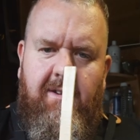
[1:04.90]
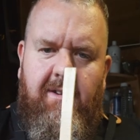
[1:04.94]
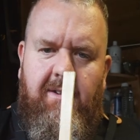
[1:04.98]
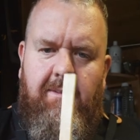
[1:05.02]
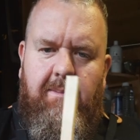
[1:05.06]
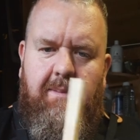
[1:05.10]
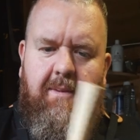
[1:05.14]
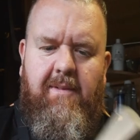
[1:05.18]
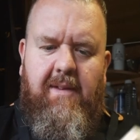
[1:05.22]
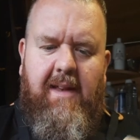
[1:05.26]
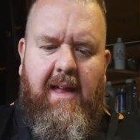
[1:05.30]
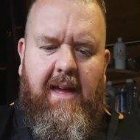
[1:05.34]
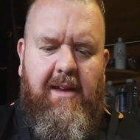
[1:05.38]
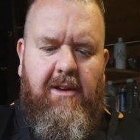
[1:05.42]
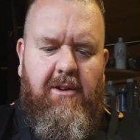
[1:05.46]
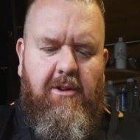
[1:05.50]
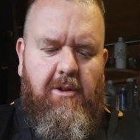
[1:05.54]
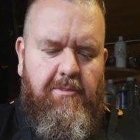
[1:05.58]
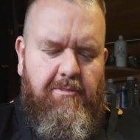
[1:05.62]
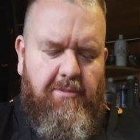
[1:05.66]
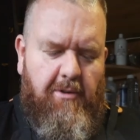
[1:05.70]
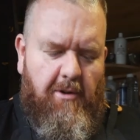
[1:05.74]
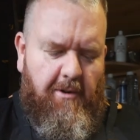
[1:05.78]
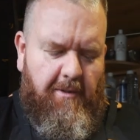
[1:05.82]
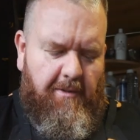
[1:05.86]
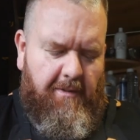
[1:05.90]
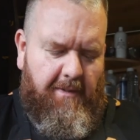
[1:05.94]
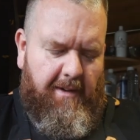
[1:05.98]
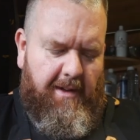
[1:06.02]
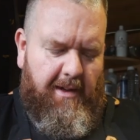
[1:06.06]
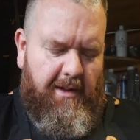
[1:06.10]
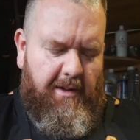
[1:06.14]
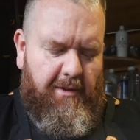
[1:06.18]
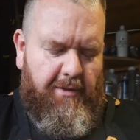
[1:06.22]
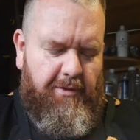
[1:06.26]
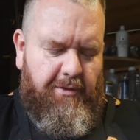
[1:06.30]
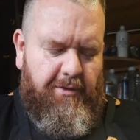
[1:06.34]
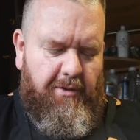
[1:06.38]
bit of an angle
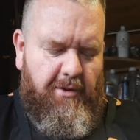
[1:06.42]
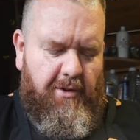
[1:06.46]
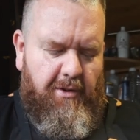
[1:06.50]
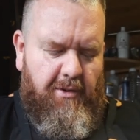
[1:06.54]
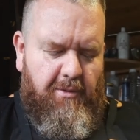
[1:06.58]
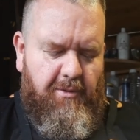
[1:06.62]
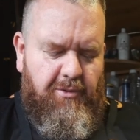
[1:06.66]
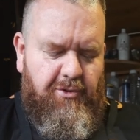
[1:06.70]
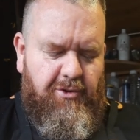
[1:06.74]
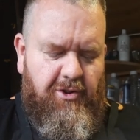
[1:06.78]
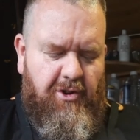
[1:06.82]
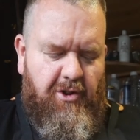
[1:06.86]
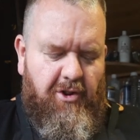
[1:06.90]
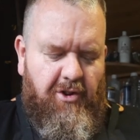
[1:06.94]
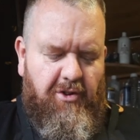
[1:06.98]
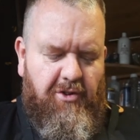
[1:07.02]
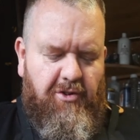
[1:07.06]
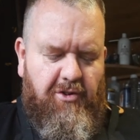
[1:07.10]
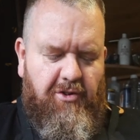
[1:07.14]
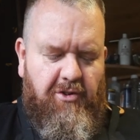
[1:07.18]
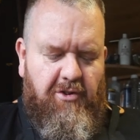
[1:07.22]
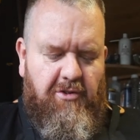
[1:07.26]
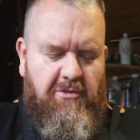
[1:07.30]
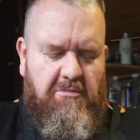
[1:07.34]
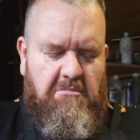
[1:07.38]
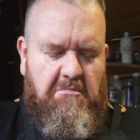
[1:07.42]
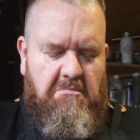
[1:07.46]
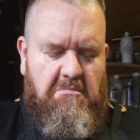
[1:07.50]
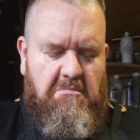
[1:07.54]
profile, so just